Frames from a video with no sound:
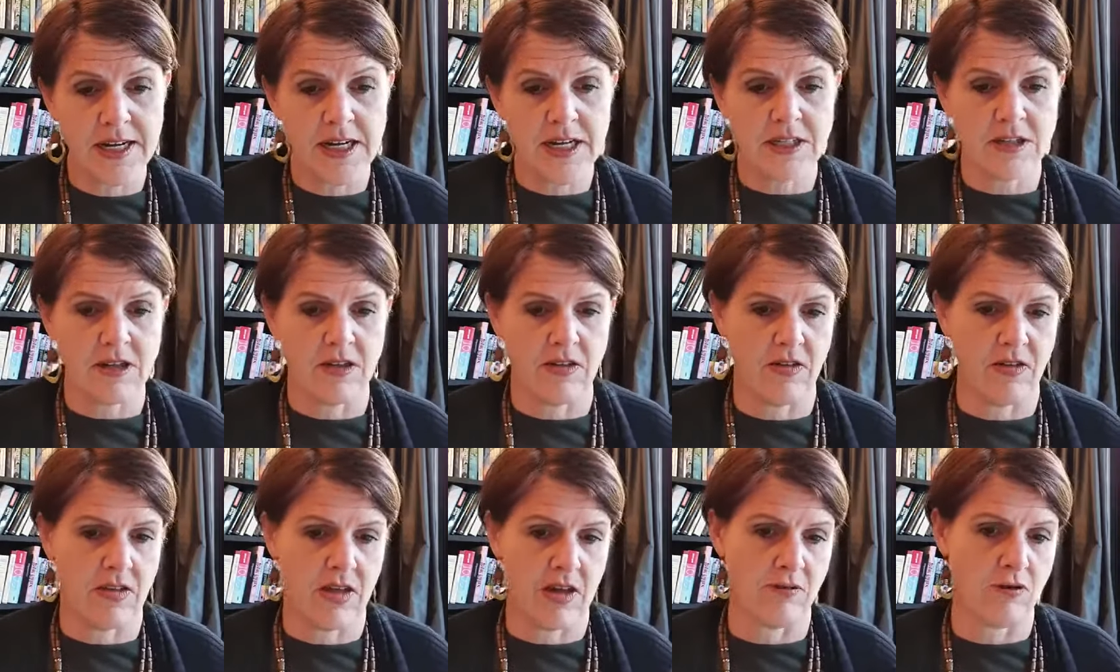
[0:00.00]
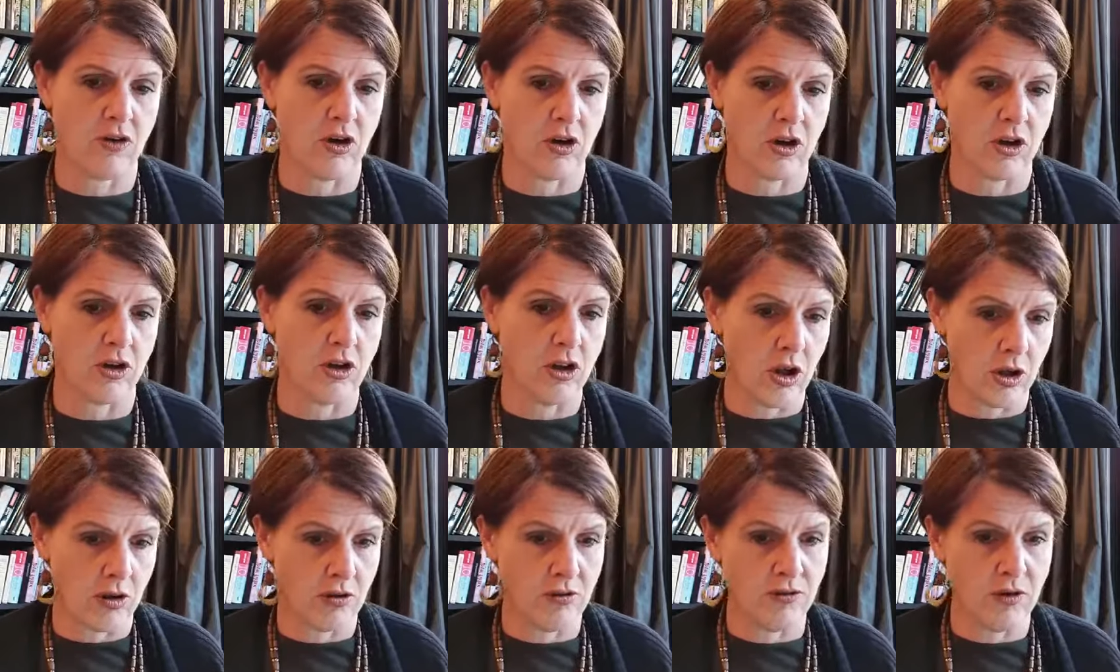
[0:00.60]
so that they've got a
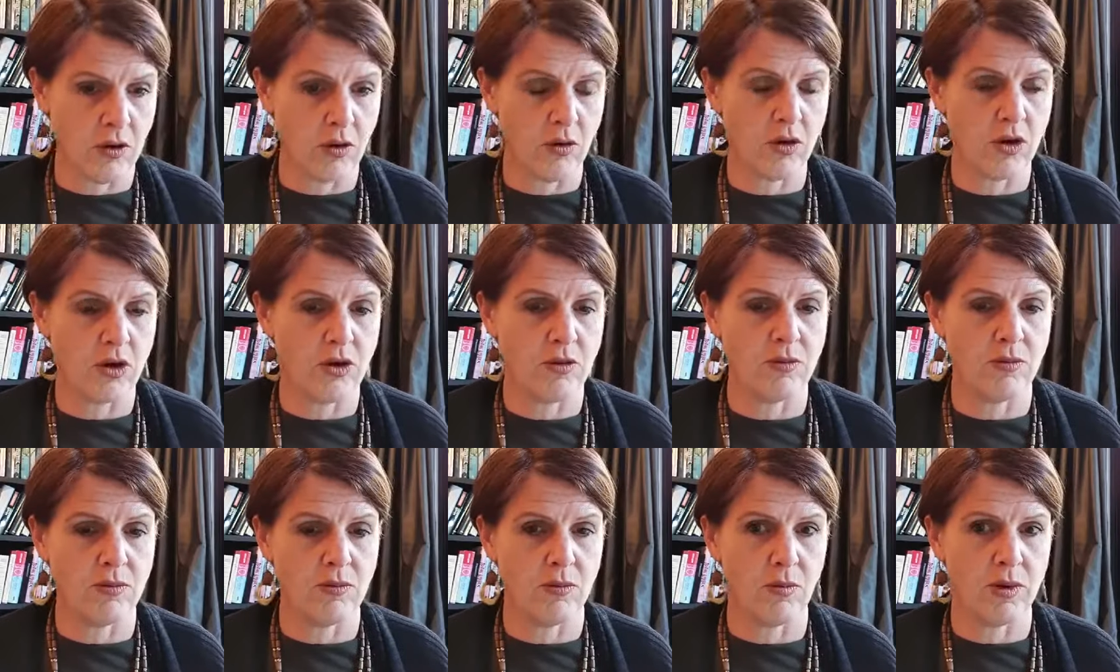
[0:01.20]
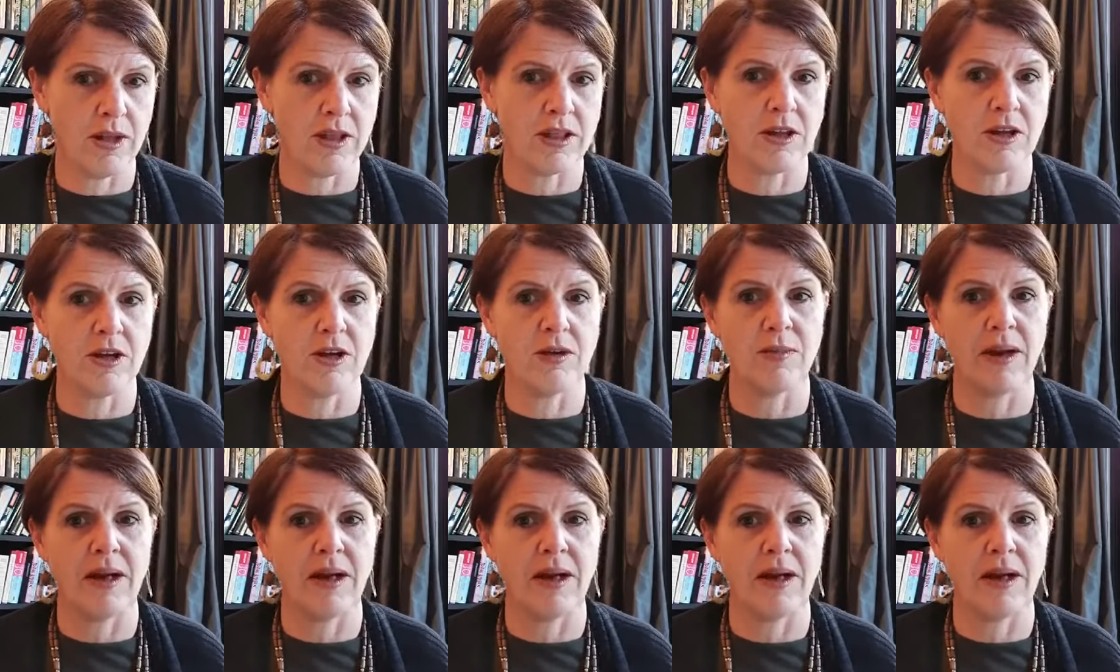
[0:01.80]
lot of volume with them,